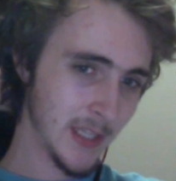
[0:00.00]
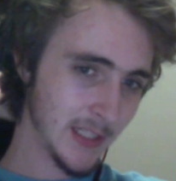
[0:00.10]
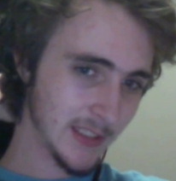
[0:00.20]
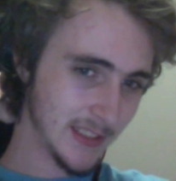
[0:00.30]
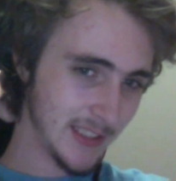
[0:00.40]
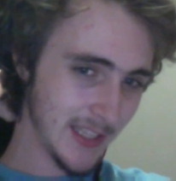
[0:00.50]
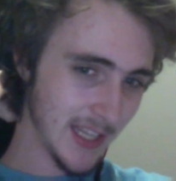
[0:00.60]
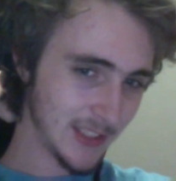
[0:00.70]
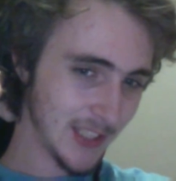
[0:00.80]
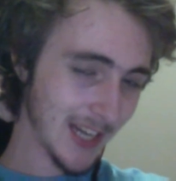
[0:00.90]
to see
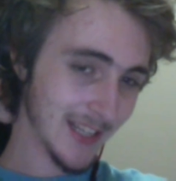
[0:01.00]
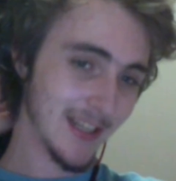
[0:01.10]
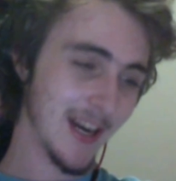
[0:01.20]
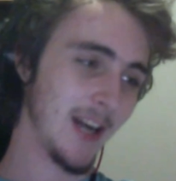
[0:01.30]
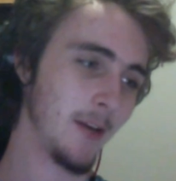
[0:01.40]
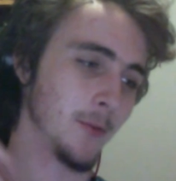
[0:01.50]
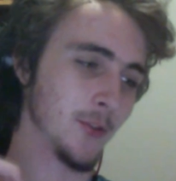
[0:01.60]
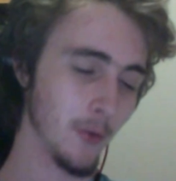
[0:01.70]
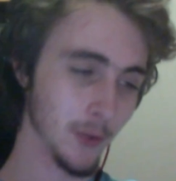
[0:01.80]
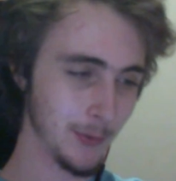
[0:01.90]
that Jack and Kyle was
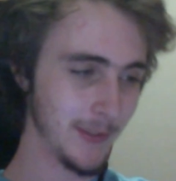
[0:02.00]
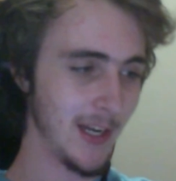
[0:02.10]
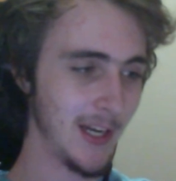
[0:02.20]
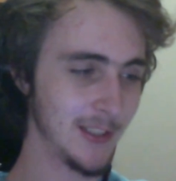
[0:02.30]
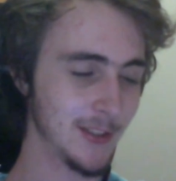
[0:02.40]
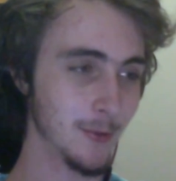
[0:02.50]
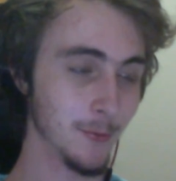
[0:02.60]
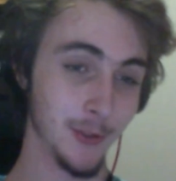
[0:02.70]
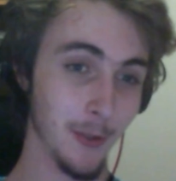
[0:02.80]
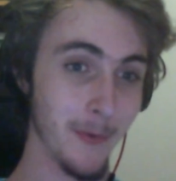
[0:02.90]
also at the high school,
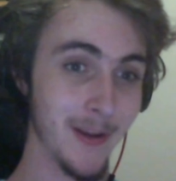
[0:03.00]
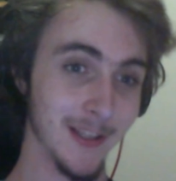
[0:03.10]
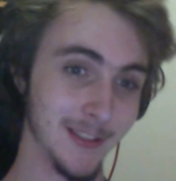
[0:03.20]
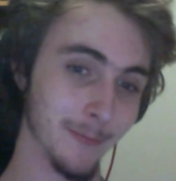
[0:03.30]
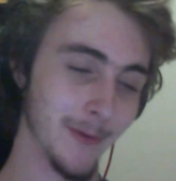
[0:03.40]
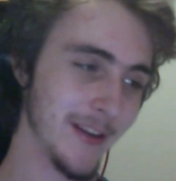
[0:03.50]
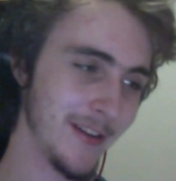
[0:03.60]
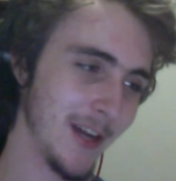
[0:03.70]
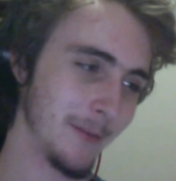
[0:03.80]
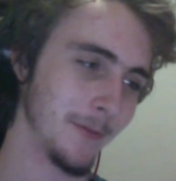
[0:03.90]
so we got to
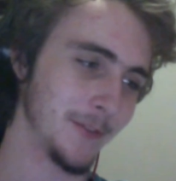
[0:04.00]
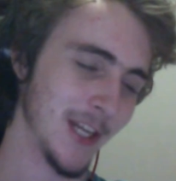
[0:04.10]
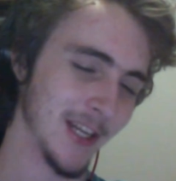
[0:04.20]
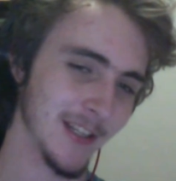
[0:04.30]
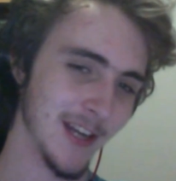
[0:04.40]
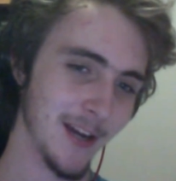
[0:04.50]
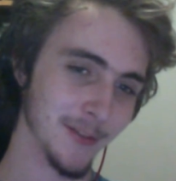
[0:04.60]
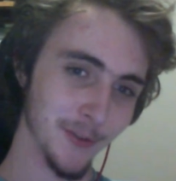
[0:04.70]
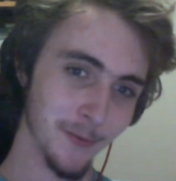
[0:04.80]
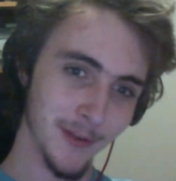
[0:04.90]
reunite with Jack and Kyle.
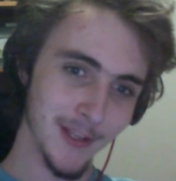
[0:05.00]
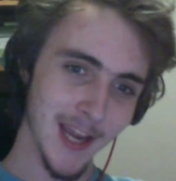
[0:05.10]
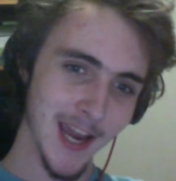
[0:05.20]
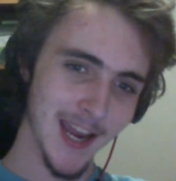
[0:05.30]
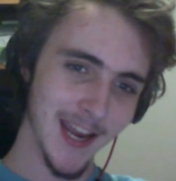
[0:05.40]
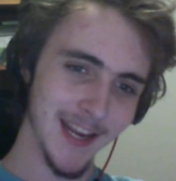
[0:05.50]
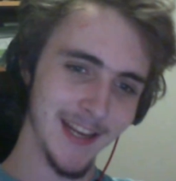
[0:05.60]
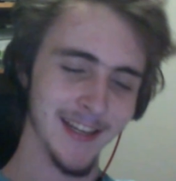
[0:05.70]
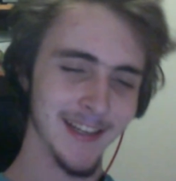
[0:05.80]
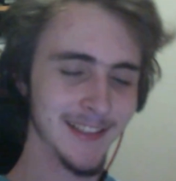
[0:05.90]
So yay!
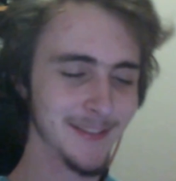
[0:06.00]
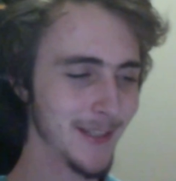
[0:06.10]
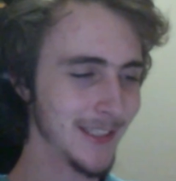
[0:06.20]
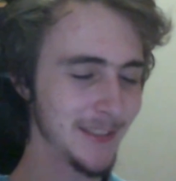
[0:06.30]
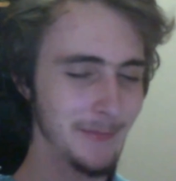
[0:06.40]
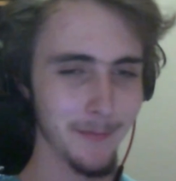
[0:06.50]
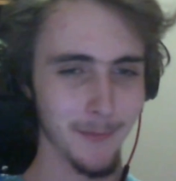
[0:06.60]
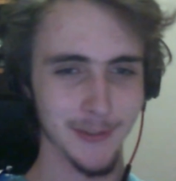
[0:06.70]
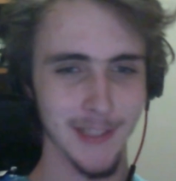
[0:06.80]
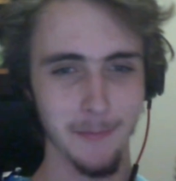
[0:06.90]
So we got to spend more
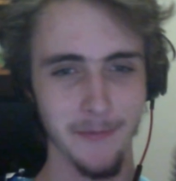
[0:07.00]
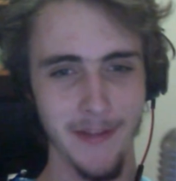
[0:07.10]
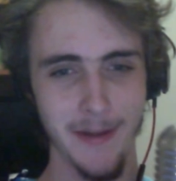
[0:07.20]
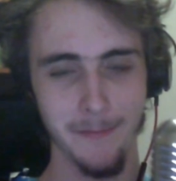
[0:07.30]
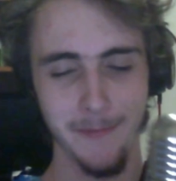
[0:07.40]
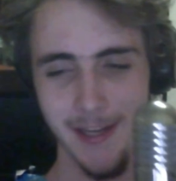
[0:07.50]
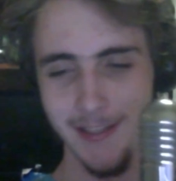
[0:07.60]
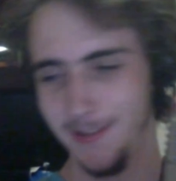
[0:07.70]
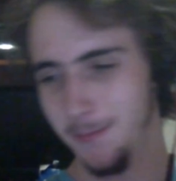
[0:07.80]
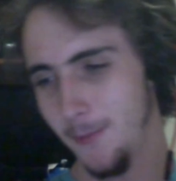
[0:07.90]
time with them. We had
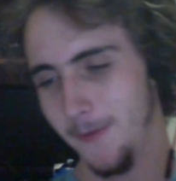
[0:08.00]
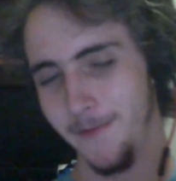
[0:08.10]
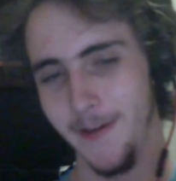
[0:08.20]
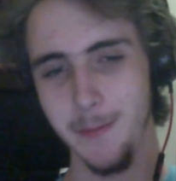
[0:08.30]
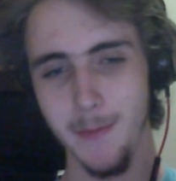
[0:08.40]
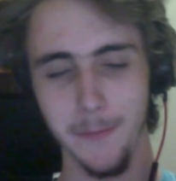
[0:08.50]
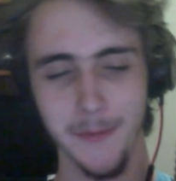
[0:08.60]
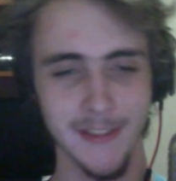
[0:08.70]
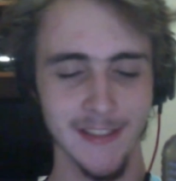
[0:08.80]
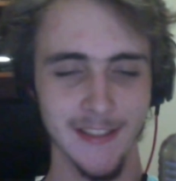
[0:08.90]
some more funny
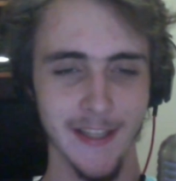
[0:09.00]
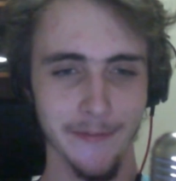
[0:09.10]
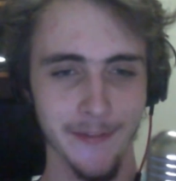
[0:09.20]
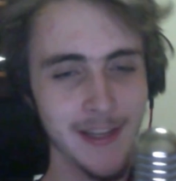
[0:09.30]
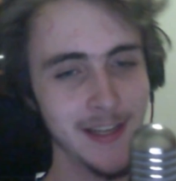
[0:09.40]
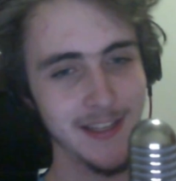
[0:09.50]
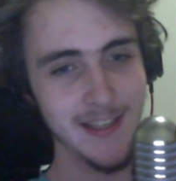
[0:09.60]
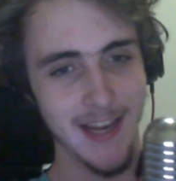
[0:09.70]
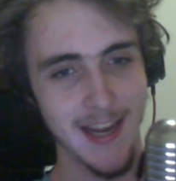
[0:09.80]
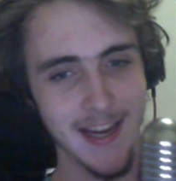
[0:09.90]
moments and stuff.
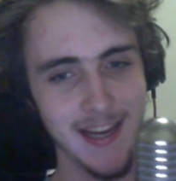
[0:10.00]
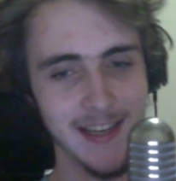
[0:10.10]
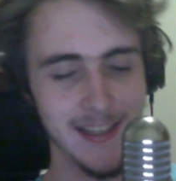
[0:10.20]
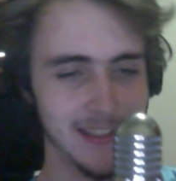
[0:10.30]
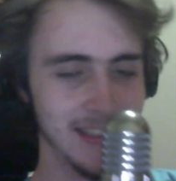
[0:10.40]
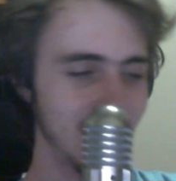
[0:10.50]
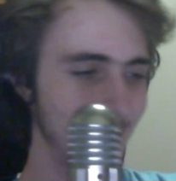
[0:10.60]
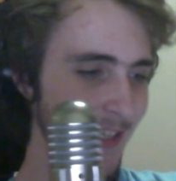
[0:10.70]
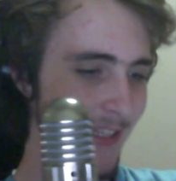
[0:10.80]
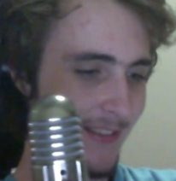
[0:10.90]
Yay!
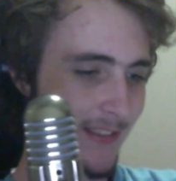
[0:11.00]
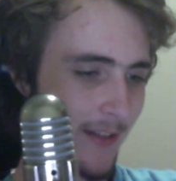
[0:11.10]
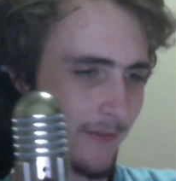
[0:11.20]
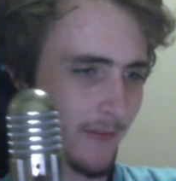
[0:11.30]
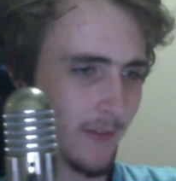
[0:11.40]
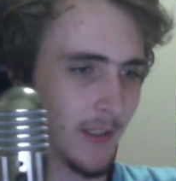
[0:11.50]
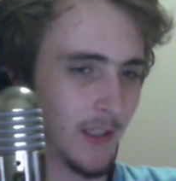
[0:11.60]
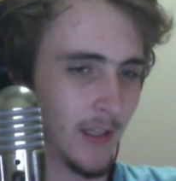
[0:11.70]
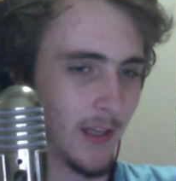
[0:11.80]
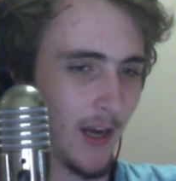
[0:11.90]
And stuff.
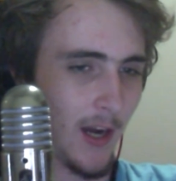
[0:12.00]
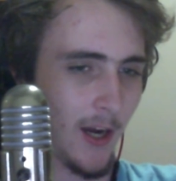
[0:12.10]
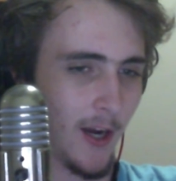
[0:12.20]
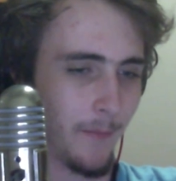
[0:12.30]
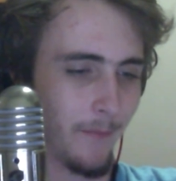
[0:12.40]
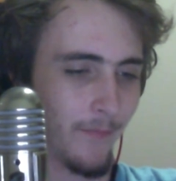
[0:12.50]
And